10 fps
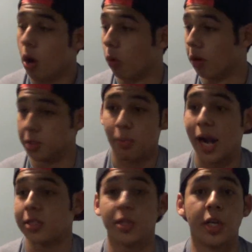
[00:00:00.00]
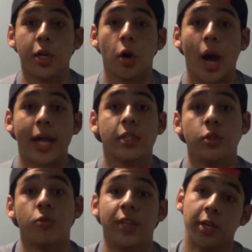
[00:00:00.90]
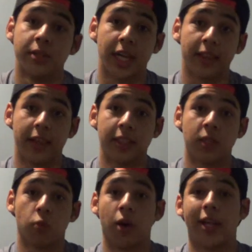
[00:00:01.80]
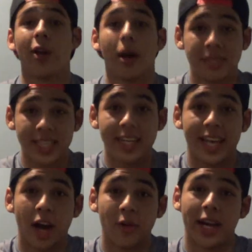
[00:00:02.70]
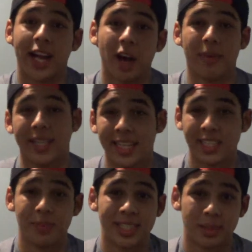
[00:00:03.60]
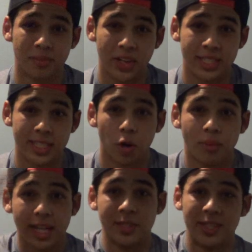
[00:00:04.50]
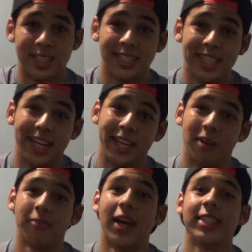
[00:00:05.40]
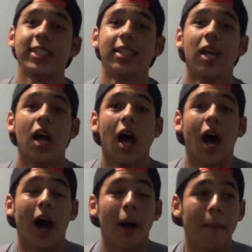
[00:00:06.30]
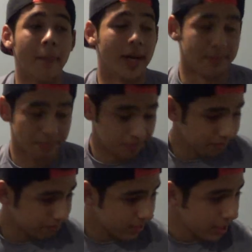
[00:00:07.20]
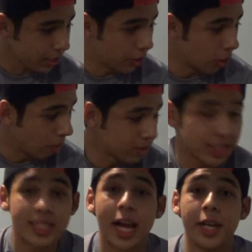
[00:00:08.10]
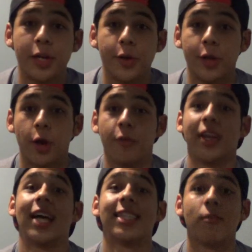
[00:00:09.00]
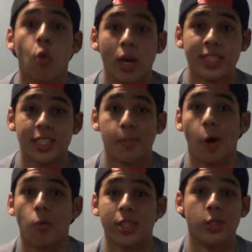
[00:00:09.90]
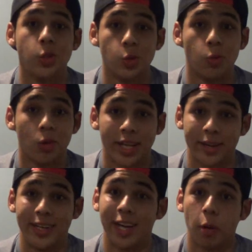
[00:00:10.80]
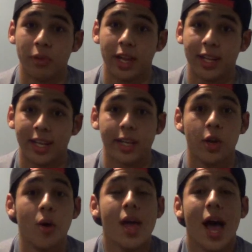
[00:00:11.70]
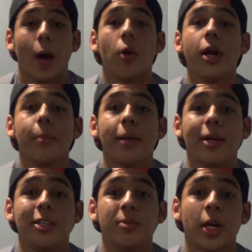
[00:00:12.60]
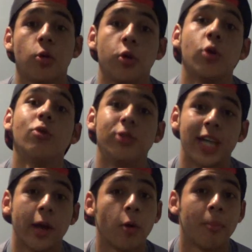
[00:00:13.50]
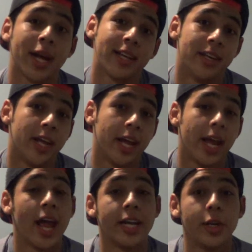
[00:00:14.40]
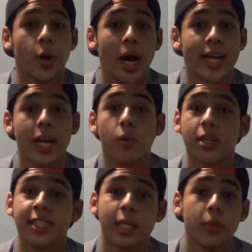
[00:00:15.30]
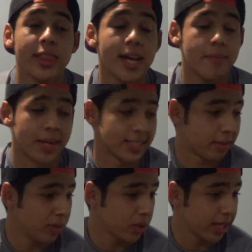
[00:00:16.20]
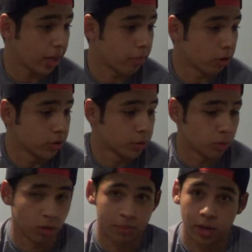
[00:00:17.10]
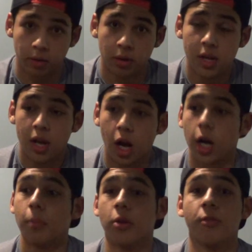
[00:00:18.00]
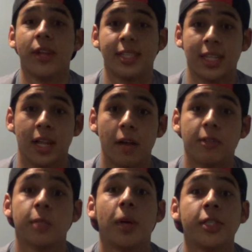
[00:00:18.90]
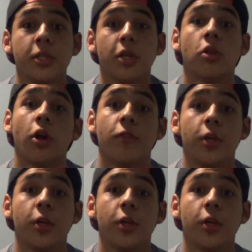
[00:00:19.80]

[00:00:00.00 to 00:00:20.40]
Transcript: was practically, you know, I could do videos like this where, you know, I'm sitting down right now, because that's just because I'm lazy. Normally I do this in a standing up fashion, but you know, I would just stand here. You know, if you guys have questions about what to do, or like you need help with anything, like, you know, I wanted to make my YouTube channel a guru channel back in the day, and you know, I kind of want to stick with that, because I feel like I'm knowledgeable about a couple of things in life, especially a lot of